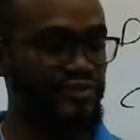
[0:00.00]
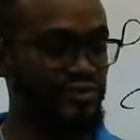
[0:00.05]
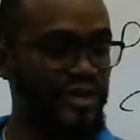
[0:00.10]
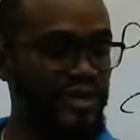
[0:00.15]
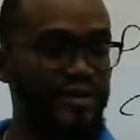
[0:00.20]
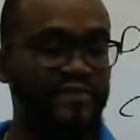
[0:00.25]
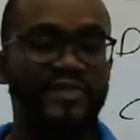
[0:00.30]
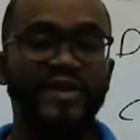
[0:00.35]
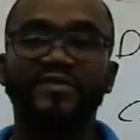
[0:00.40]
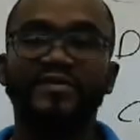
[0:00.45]
have
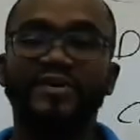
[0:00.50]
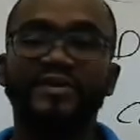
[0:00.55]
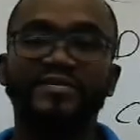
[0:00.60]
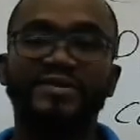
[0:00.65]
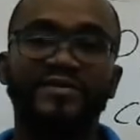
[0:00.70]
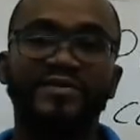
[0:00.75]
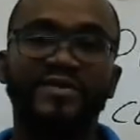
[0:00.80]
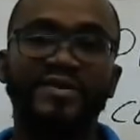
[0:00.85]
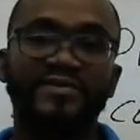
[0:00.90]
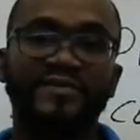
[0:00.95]
level of
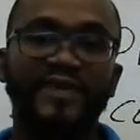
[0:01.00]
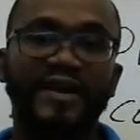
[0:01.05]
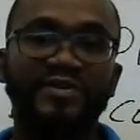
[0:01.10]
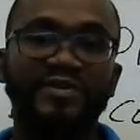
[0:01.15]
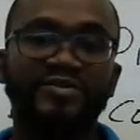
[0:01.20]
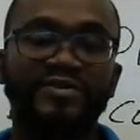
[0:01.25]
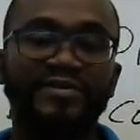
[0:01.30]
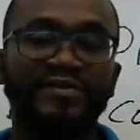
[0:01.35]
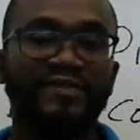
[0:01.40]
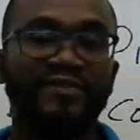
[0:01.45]
service
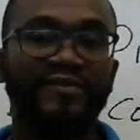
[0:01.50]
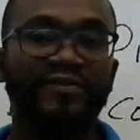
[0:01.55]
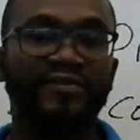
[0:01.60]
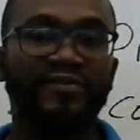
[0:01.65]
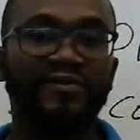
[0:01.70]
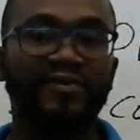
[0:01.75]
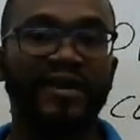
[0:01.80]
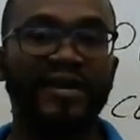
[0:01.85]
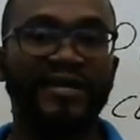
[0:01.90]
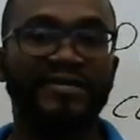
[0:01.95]
values,
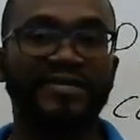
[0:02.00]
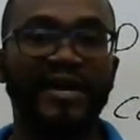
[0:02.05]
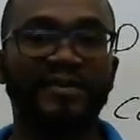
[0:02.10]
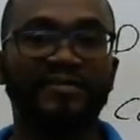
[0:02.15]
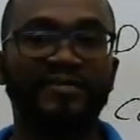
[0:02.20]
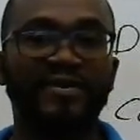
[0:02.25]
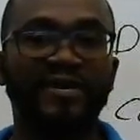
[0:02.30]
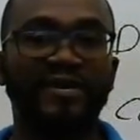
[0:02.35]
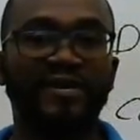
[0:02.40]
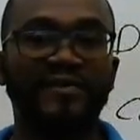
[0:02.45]
for
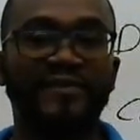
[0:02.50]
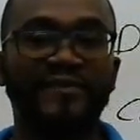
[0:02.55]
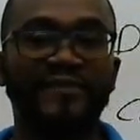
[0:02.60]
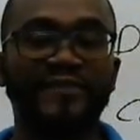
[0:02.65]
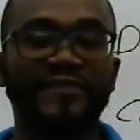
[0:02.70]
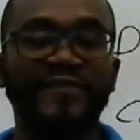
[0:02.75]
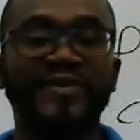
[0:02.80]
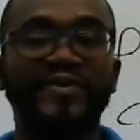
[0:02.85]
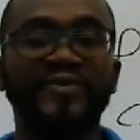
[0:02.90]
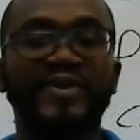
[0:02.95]
example, on
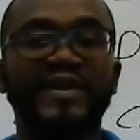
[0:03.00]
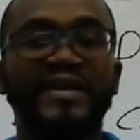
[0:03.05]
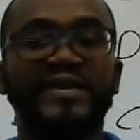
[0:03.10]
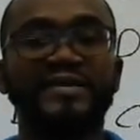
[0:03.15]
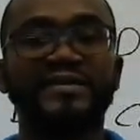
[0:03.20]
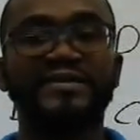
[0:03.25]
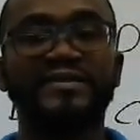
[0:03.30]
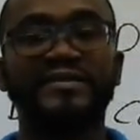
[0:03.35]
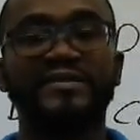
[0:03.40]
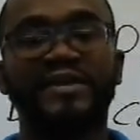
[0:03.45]

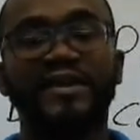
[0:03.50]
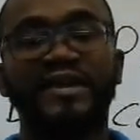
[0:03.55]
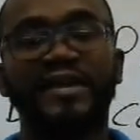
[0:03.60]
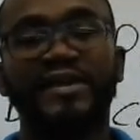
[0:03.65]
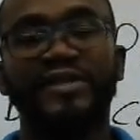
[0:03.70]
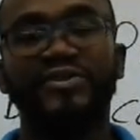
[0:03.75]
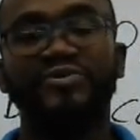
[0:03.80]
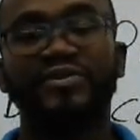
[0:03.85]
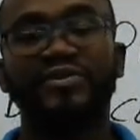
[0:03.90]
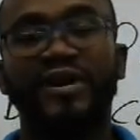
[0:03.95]
freeways,
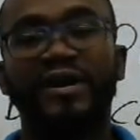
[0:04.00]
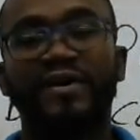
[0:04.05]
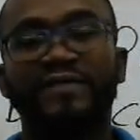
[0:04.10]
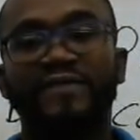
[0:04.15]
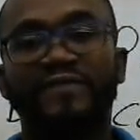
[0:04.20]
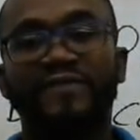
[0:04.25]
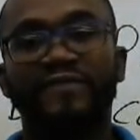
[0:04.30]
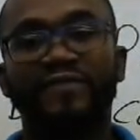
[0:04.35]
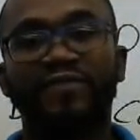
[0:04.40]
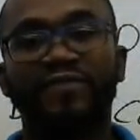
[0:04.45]
you have
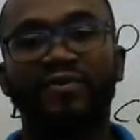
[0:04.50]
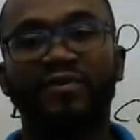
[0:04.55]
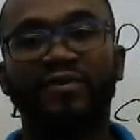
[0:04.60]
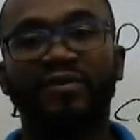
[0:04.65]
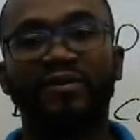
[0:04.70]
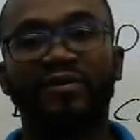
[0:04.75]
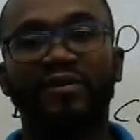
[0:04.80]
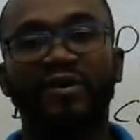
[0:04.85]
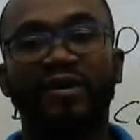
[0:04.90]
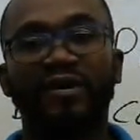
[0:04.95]

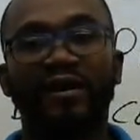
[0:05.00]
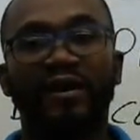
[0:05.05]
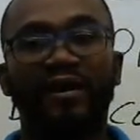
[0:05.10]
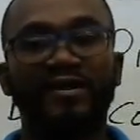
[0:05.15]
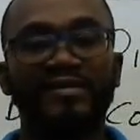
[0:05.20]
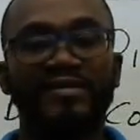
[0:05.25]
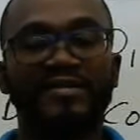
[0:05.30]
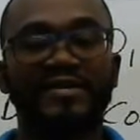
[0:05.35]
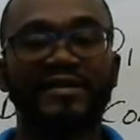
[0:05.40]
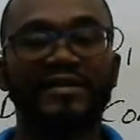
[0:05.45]
for
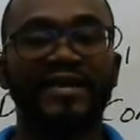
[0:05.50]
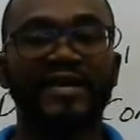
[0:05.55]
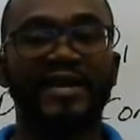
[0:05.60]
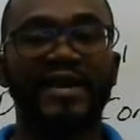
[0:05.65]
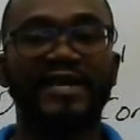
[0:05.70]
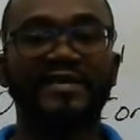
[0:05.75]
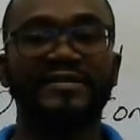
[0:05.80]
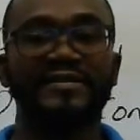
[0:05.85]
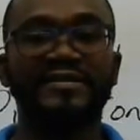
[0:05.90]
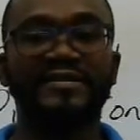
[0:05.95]

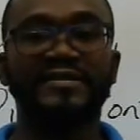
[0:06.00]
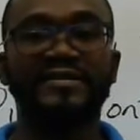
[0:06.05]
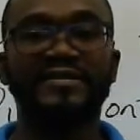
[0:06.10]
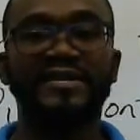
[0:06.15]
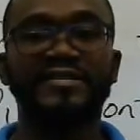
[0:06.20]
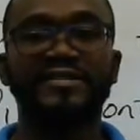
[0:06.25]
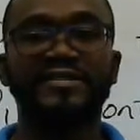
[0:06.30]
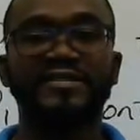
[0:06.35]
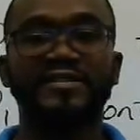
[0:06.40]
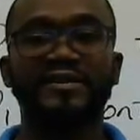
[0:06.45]
unsignalized
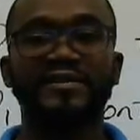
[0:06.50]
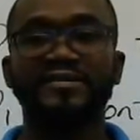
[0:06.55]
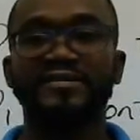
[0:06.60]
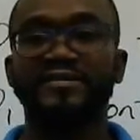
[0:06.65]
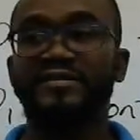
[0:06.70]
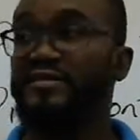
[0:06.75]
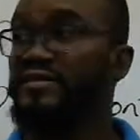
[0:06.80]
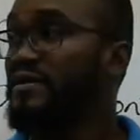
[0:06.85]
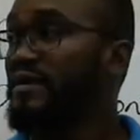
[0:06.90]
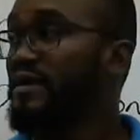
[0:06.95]

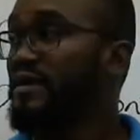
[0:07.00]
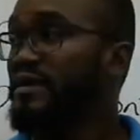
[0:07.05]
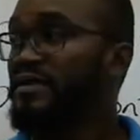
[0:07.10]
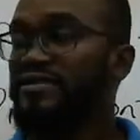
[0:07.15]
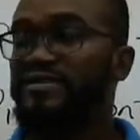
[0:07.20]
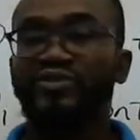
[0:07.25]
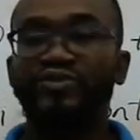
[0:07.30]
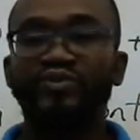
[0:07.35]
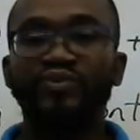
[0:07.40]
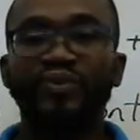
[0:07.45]
intersections,
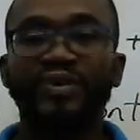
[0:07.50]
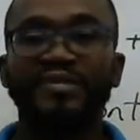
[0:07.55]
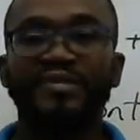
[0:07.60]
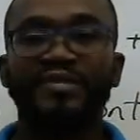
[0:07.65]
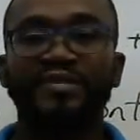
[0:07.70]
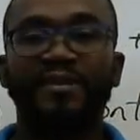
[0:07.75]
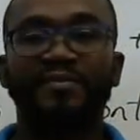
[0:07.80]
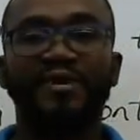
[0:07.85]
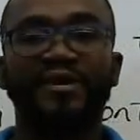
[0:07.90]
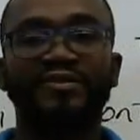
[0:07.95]
two-way
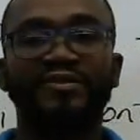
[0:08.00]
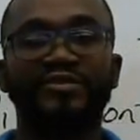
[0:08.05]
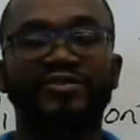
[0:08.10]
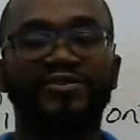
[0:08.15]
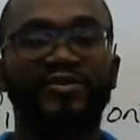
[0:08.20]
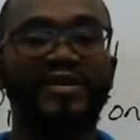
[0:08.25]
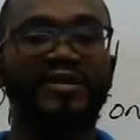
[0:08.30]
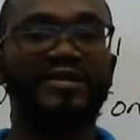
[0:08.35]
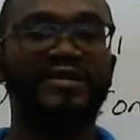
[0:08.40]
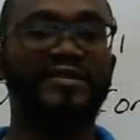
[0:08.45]
stop control
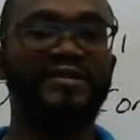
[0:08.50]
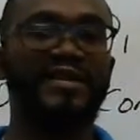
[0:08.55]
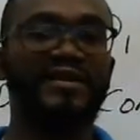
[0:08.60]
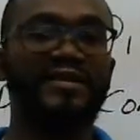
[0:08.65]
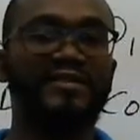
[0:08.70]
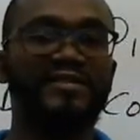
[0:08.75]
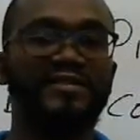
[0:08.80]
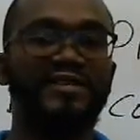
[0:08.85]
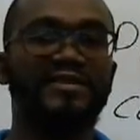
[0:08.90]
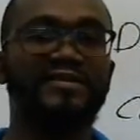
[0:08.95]

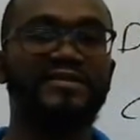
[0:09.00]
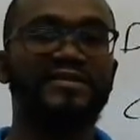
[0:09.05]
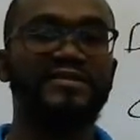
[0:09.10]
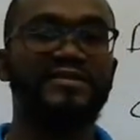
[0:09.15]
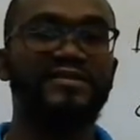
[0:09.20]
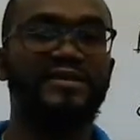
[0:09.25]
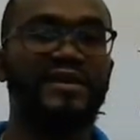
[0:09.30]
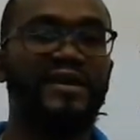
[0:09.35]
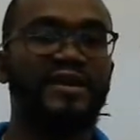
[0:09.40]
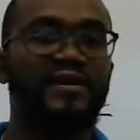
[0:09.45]
intersections,
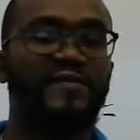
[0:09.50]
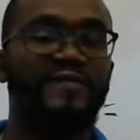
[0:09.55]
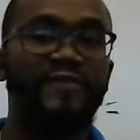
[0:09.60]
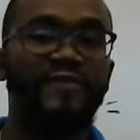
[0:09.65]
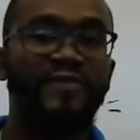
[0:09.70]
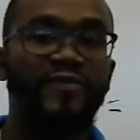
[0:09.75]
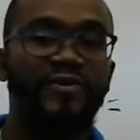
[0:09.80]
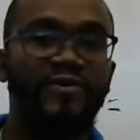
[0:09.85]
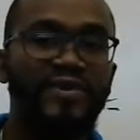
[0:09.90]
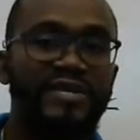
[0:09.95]

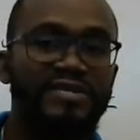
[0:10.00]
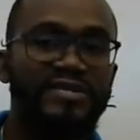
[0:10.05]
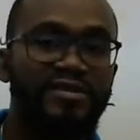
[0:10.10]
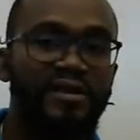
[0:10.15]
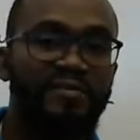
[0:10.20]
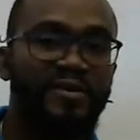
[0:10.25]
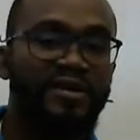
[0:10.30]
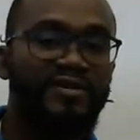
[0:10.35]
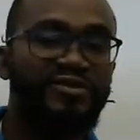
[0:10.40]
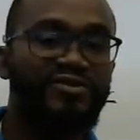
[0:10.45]
four-way
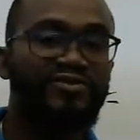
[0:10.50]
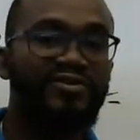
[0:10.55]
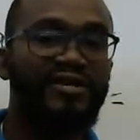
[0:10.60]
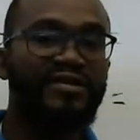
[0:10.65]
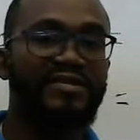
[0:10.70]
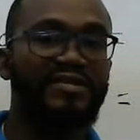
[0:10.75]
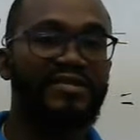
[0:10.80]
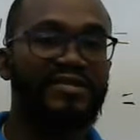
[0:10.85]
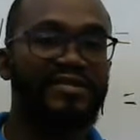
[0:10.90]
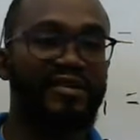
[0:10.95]
stop control
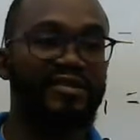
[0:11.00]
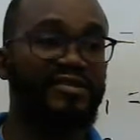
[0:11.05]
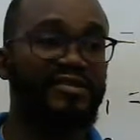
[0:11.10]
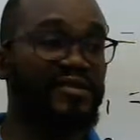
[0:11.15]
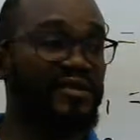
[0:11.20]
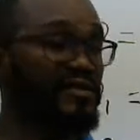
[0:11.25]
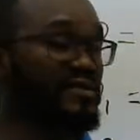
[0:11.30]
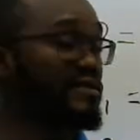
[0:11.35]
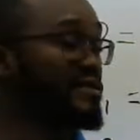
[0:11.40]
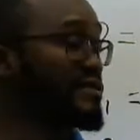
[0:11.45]

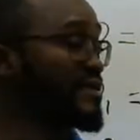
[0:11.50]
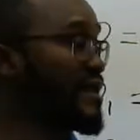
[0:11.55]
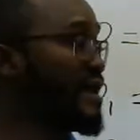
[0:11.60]
intersections,